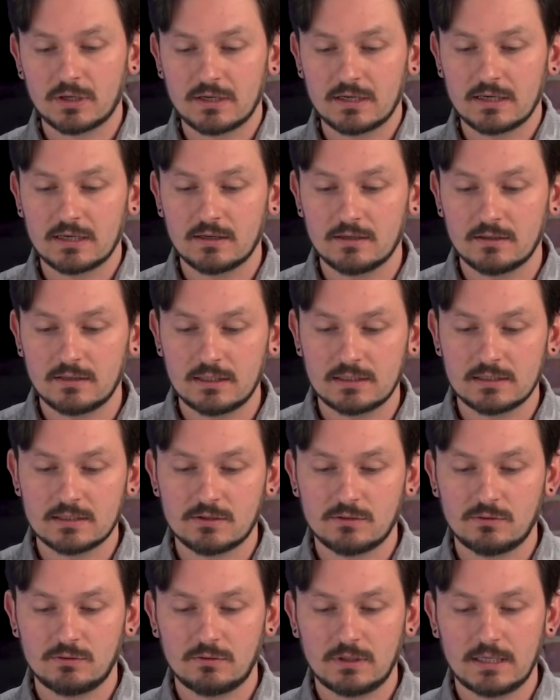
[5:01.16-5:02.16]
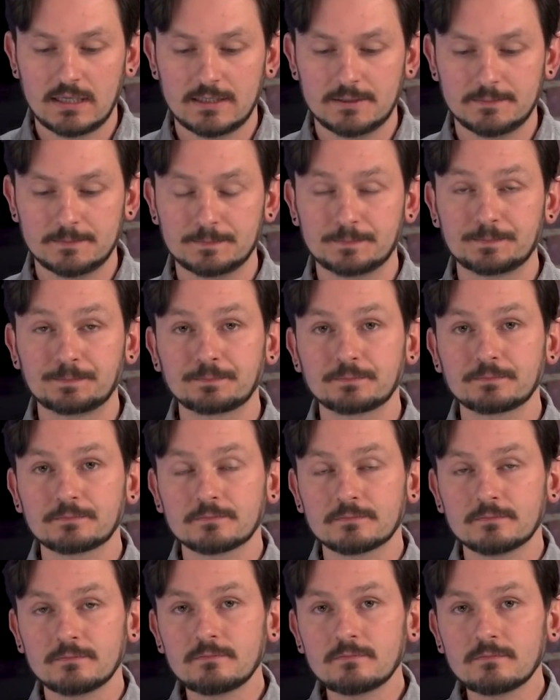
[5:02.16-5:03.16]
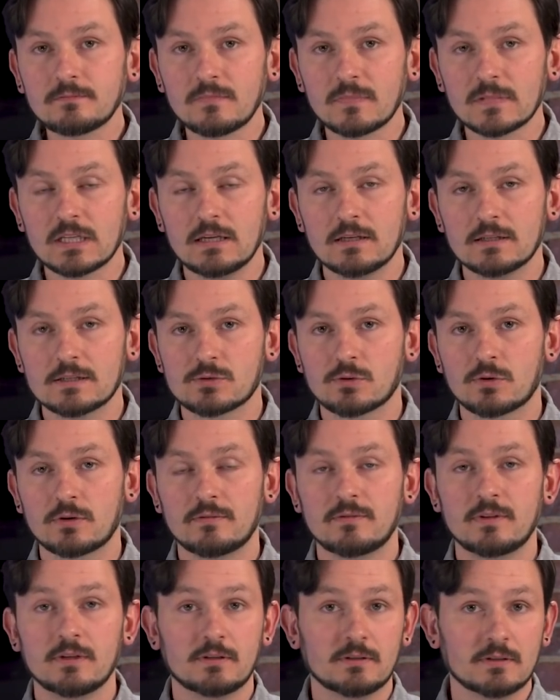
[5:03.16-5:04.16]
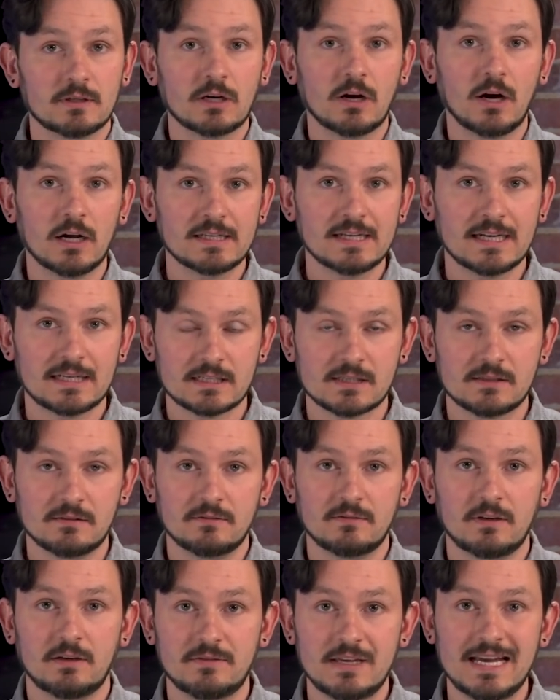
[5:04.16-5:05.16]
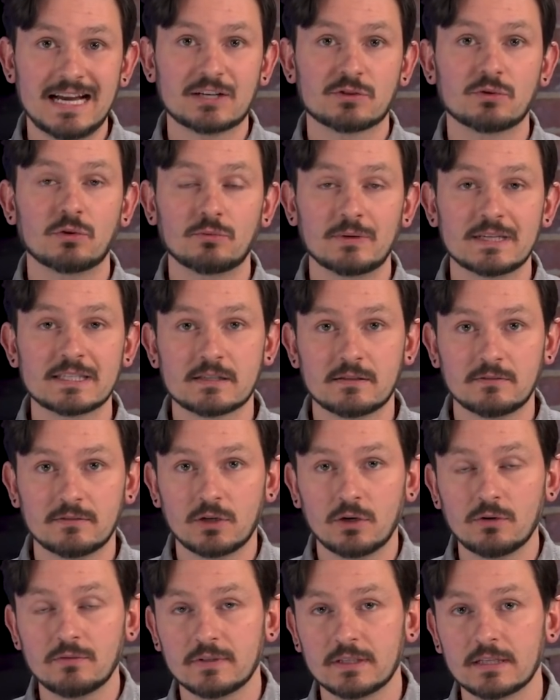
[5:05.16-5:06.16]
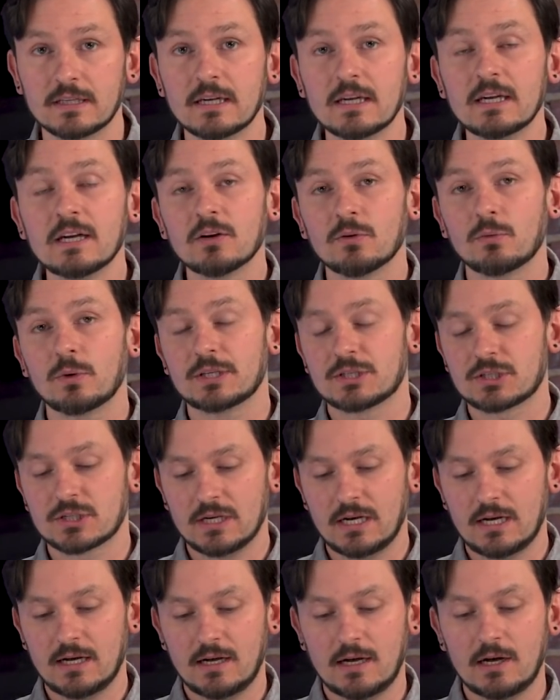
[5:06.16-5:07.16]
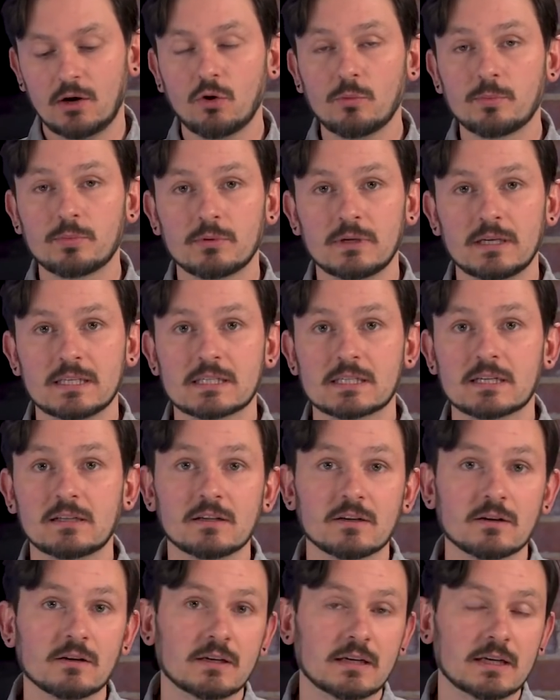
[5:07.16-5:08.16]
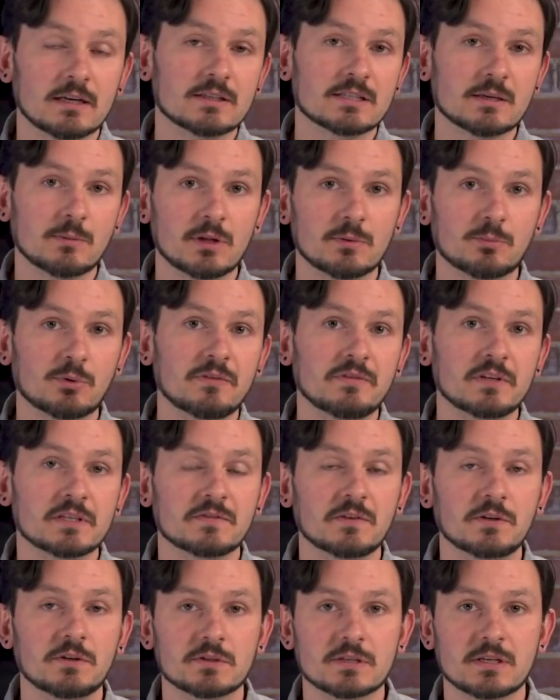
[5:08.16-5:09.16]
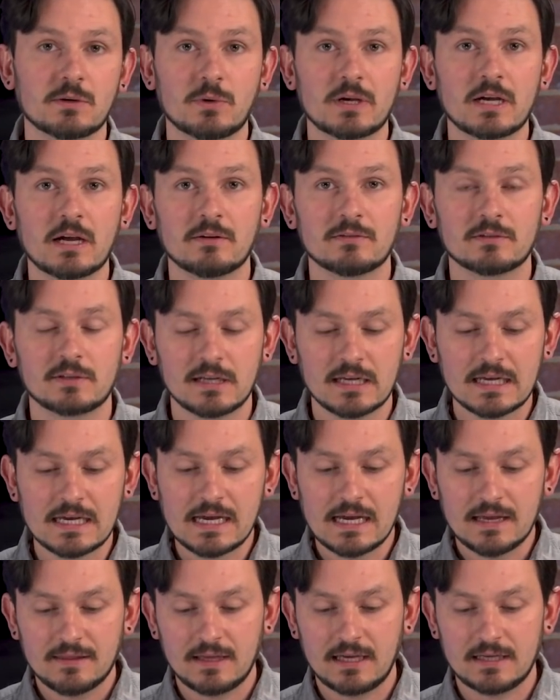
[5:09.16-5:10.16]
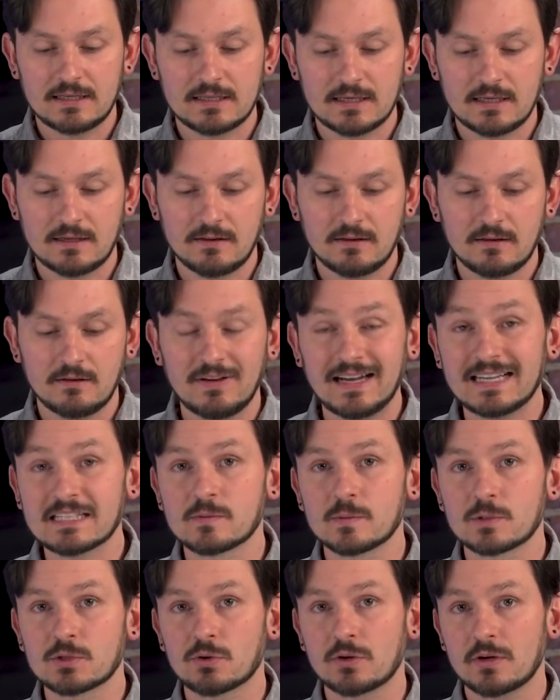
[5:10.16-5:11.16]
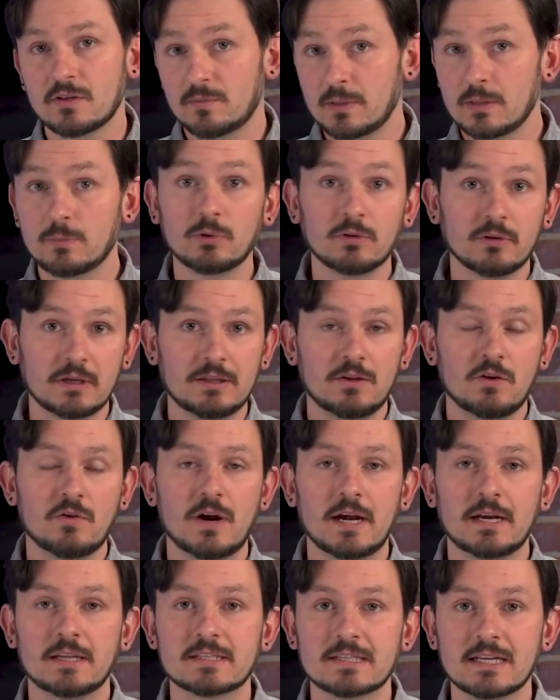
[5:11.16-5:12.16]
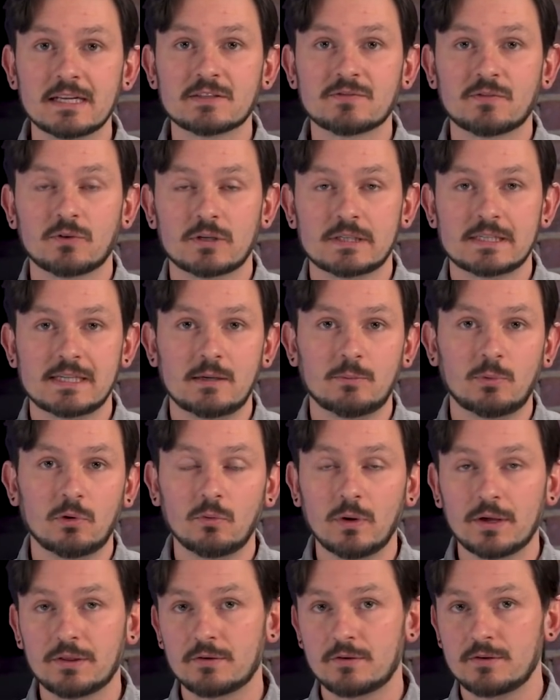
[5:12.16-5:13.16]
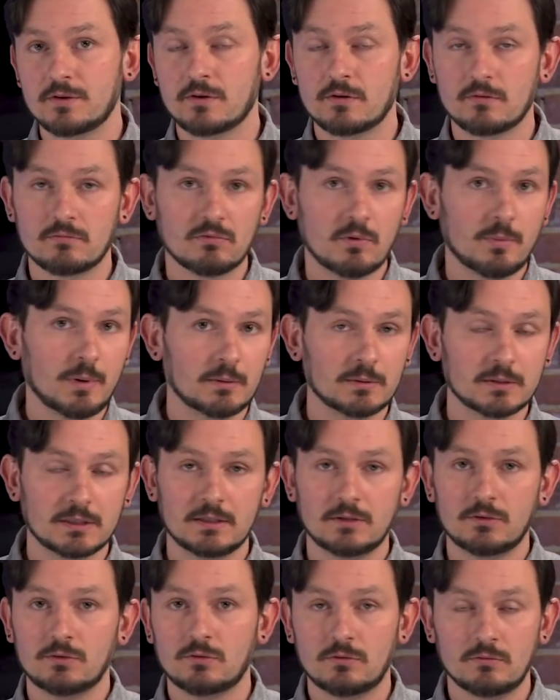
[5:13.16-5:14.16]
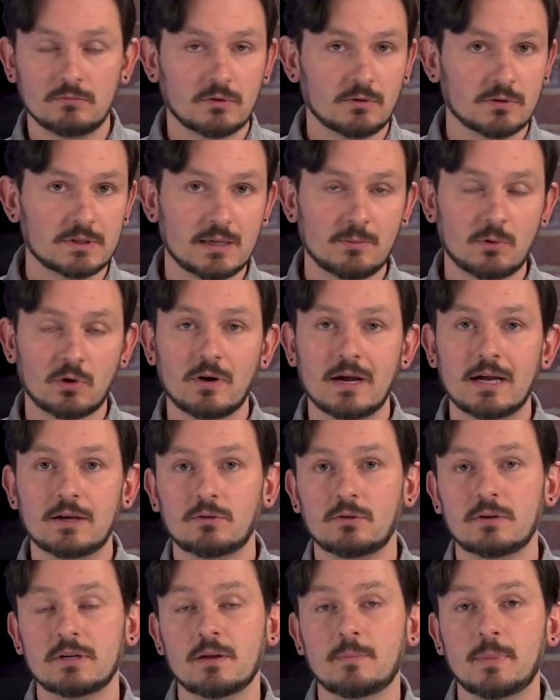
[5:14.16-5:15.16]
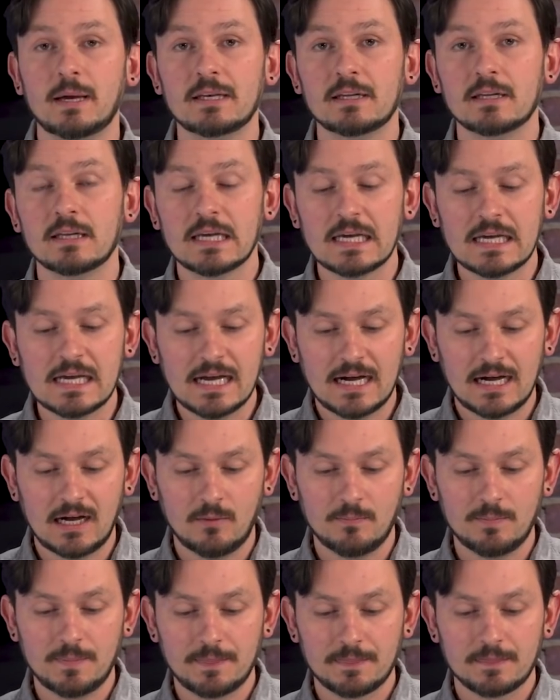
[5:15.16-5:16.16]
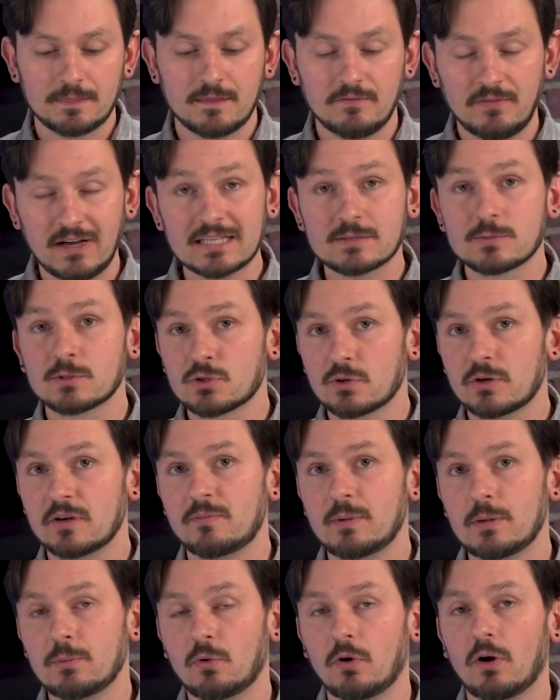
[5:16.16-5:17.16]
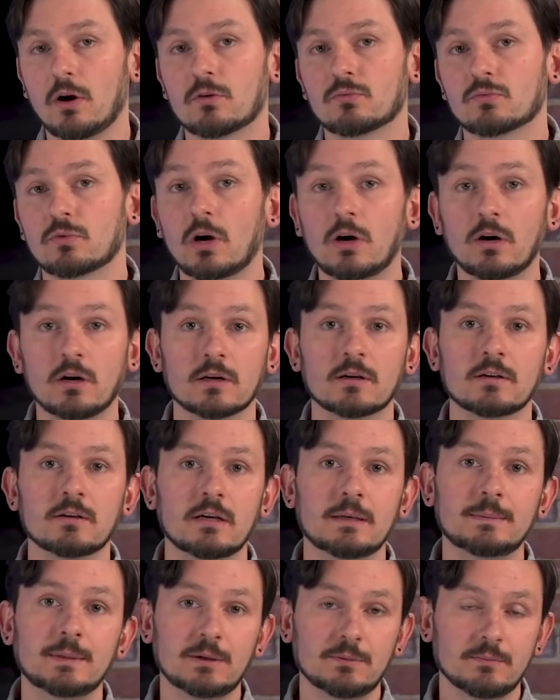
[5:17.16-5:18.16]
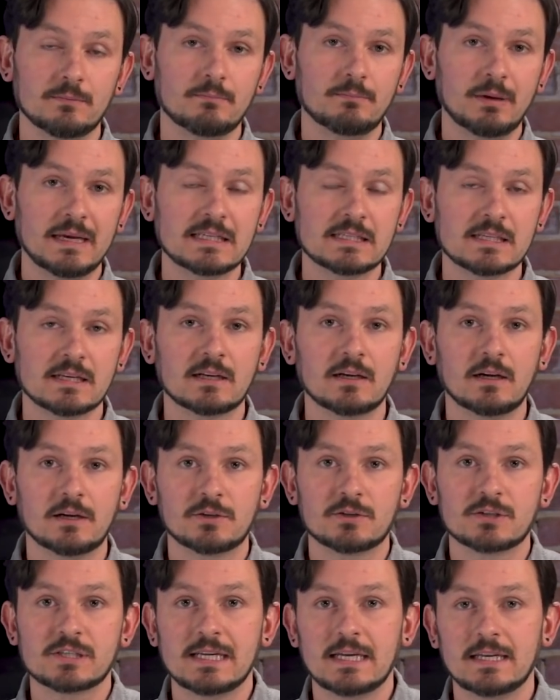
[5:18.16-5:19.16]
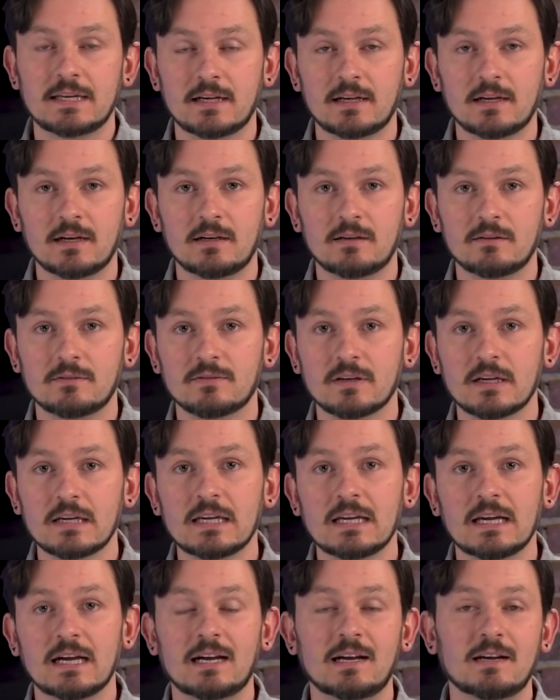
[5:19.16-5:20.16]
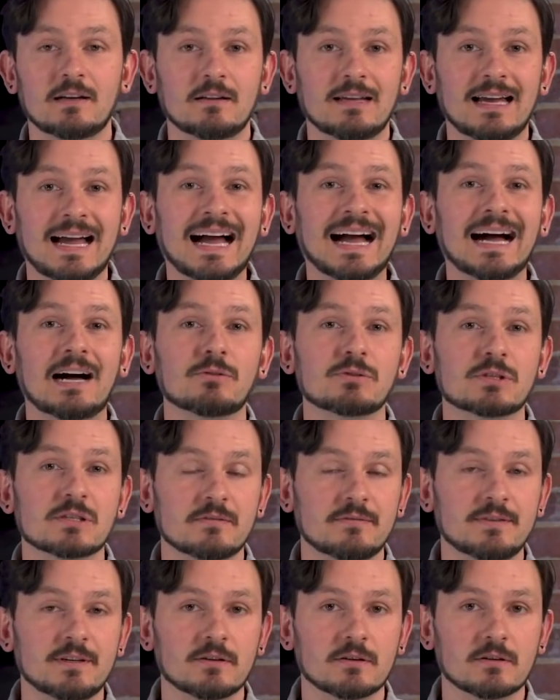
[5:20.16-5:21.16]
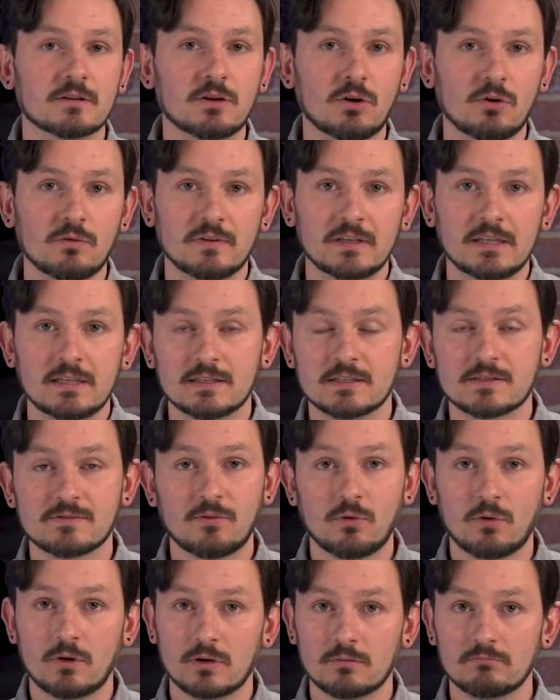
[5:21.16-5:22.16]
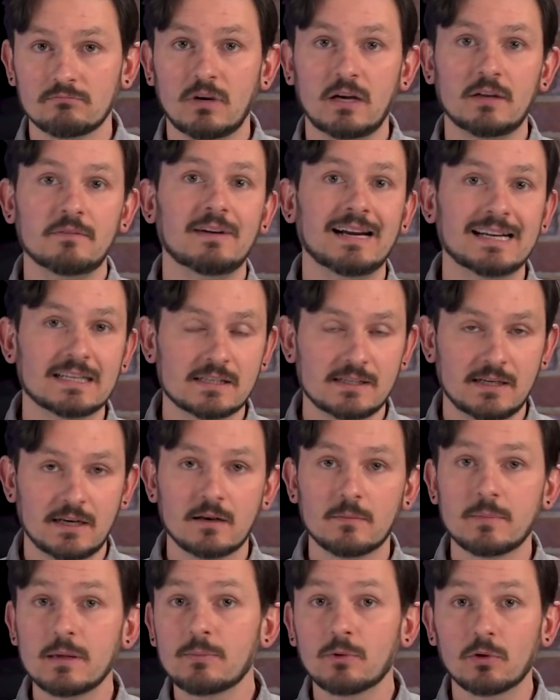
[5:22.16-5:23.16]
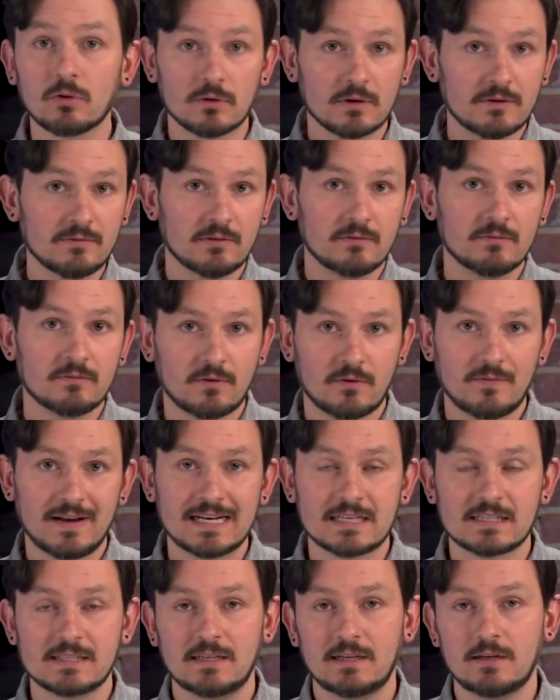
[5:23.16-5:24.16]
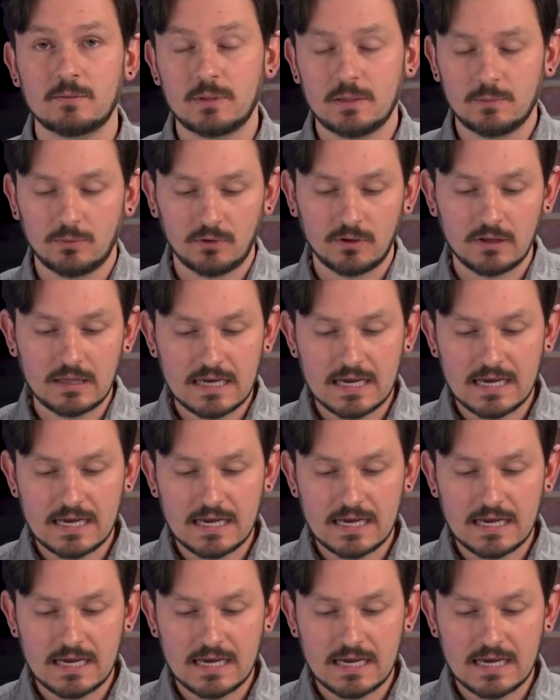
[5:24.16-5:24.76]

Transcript: it into sort of the context of the actual risk of COVID, which I hope it's clear in some of the previous videos that we covered that the vast majority of people in the United States, for example, whether you're Republican or Democrat or independent, the vast majority of people are wrong about basic understanding of how severe COVID is for unvaccinated people or even for vaccinated people.